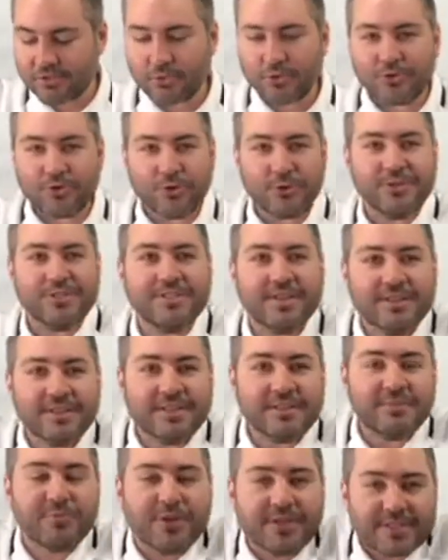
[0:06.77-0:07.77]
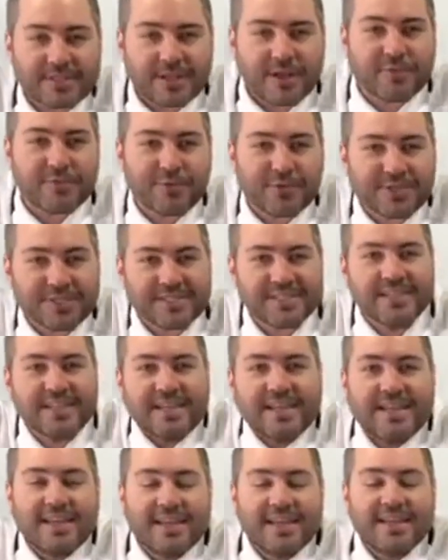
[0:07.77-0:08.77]
Short notice on this press conference.
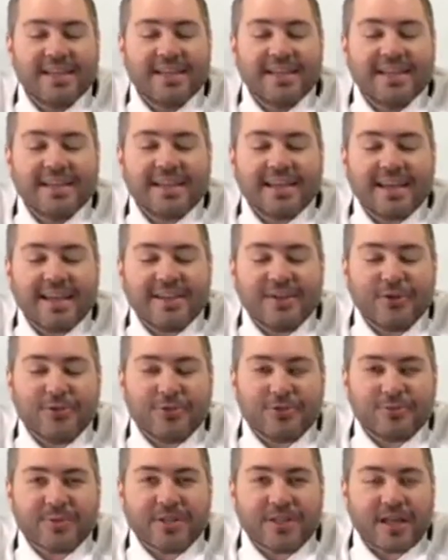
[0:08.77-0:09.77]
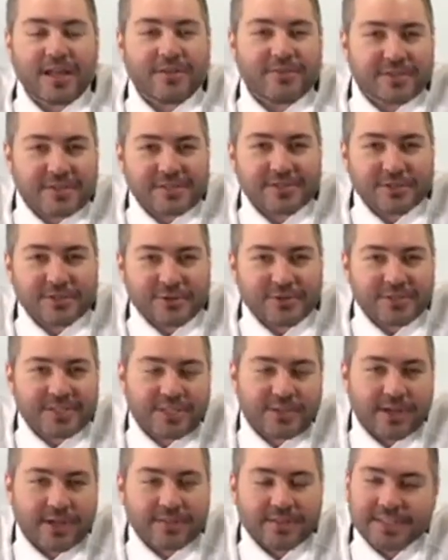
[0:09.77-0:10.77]
I know there's been a lot of
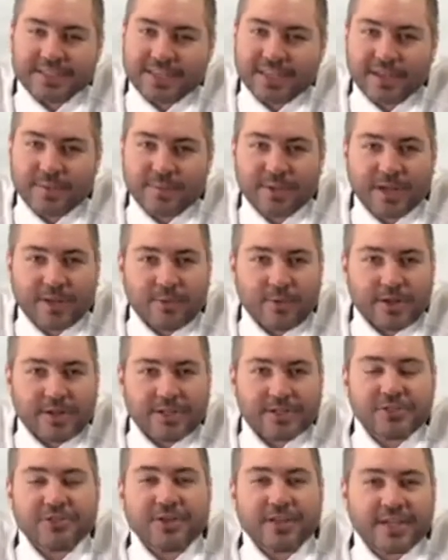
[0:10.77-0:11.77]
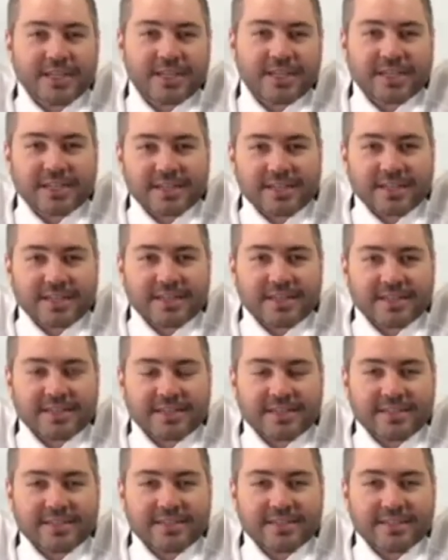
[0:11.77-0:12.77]
uncertainty around the team, and I wanted to try to get
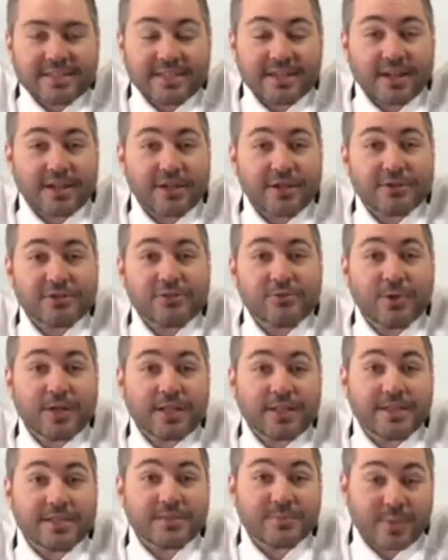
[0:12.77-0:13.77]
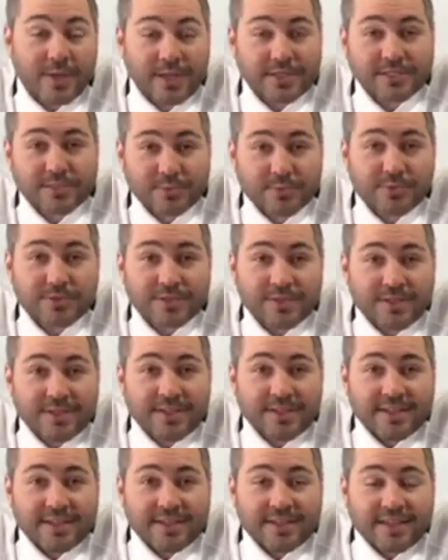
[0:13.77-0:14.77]
on here as quickly as possible
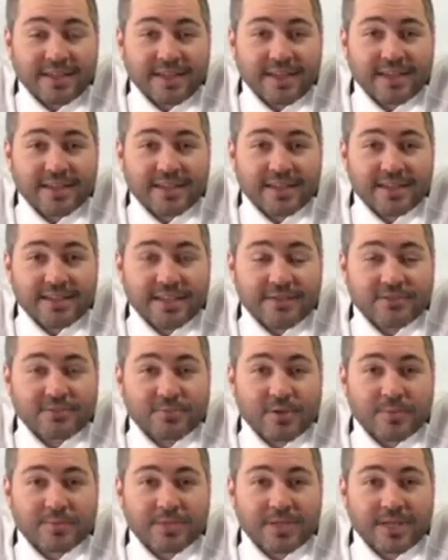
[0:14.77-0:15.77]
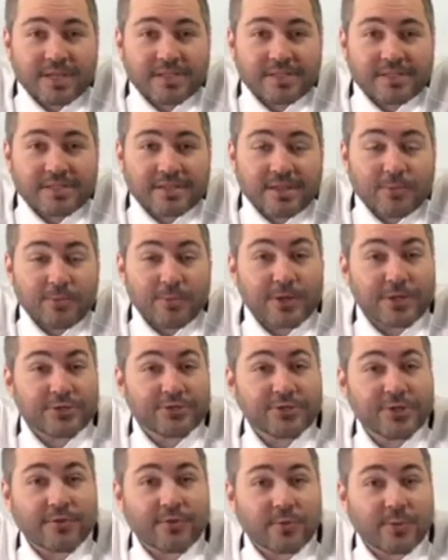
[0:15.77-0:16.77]
and give some updates,
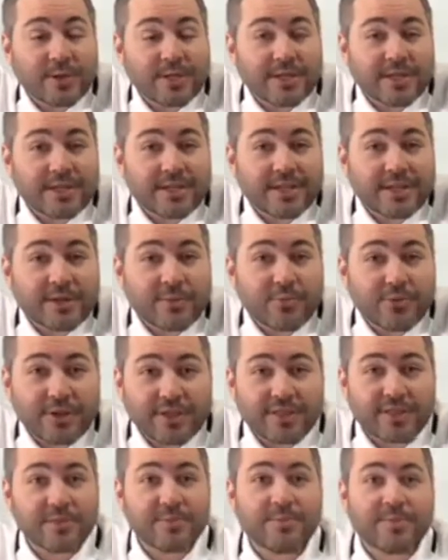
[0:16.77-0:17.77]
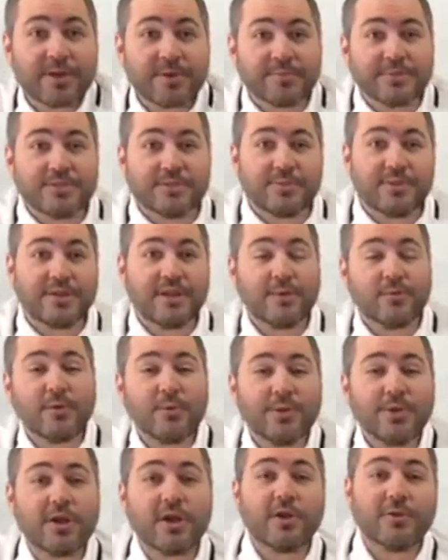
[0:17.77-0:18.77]
reassure everybody, kind of bring them up to speed on
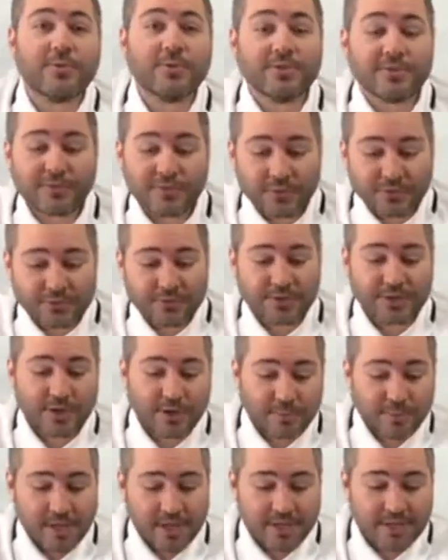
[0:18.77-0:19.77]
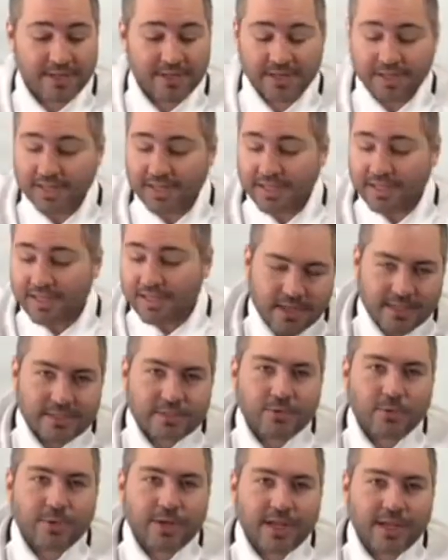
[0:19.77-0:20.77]
where we are with the future of the Armada.
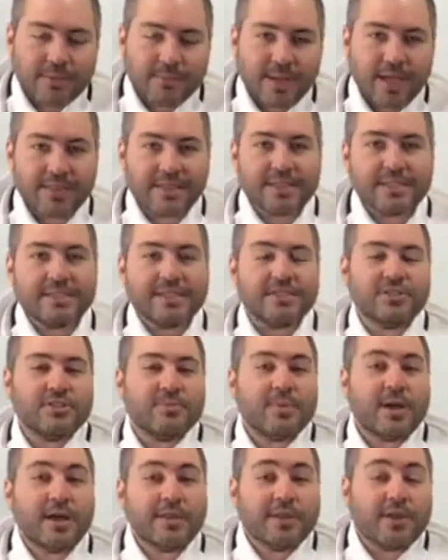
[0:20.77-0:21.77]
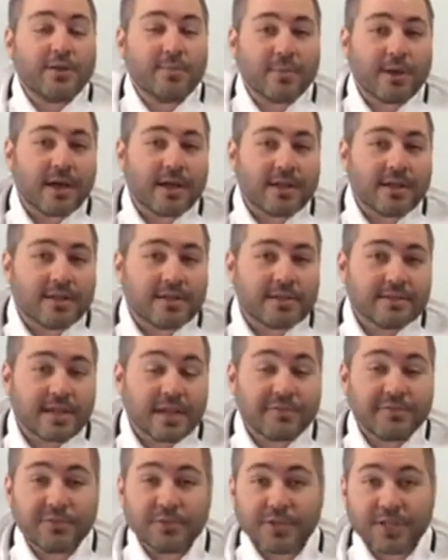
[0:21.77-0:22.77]
And so when I made the decision to buy the Armada,
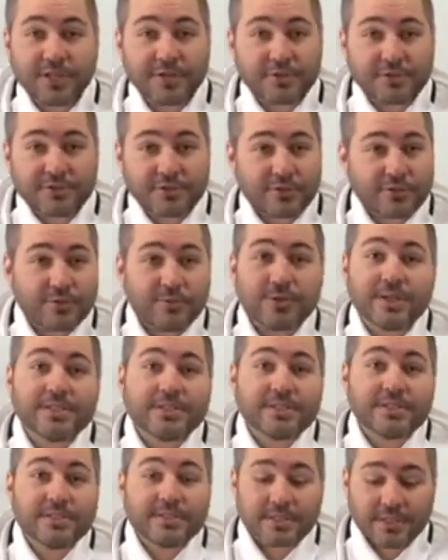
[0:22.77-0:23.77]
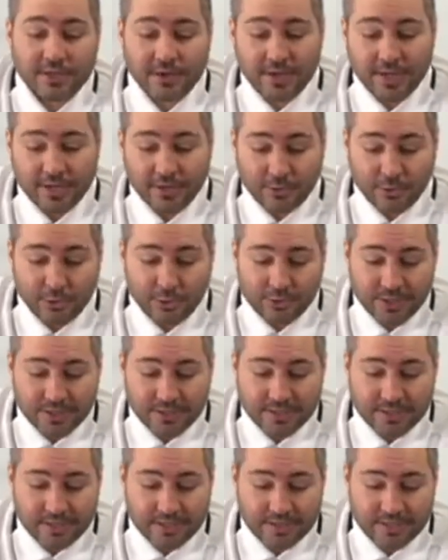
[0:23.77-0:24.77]
I fully understood the risks. You know, I knew
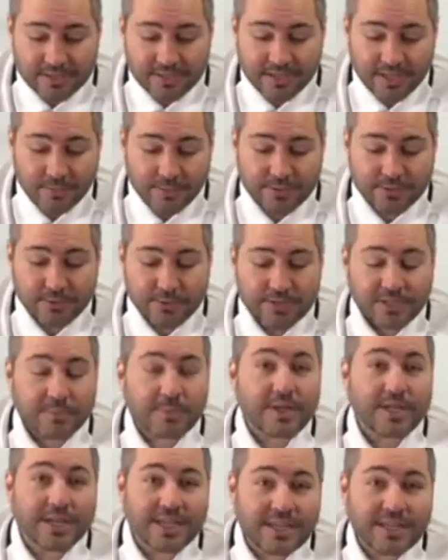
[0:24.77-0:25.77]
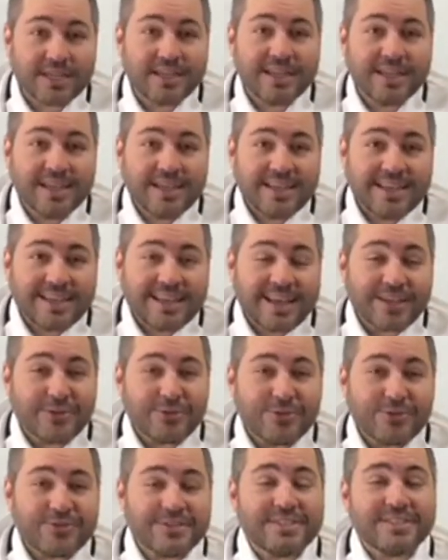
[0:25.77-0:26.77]
that the team was losing money. I
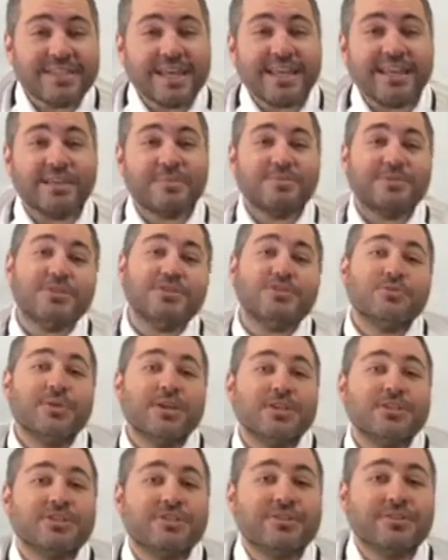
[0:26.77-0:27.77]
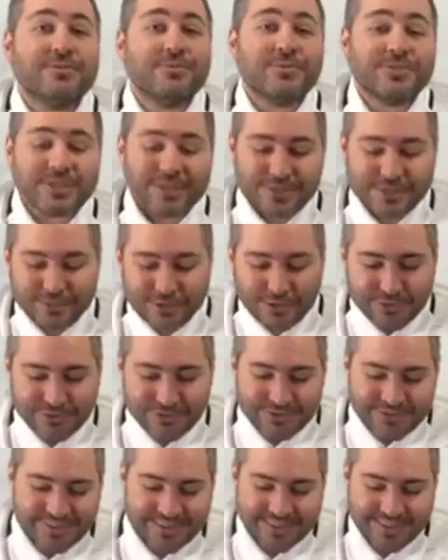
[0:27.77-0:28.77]
knew that the stadium situation was
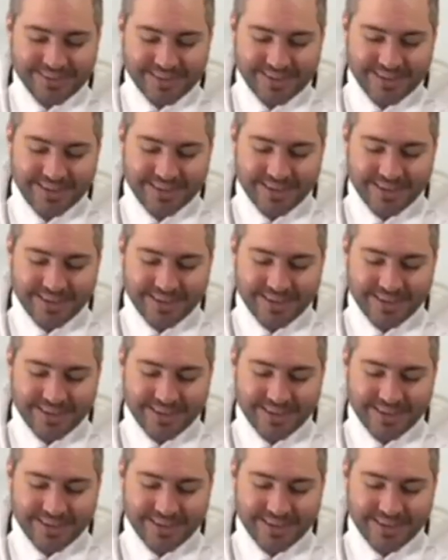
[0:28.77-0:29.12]
uncertain.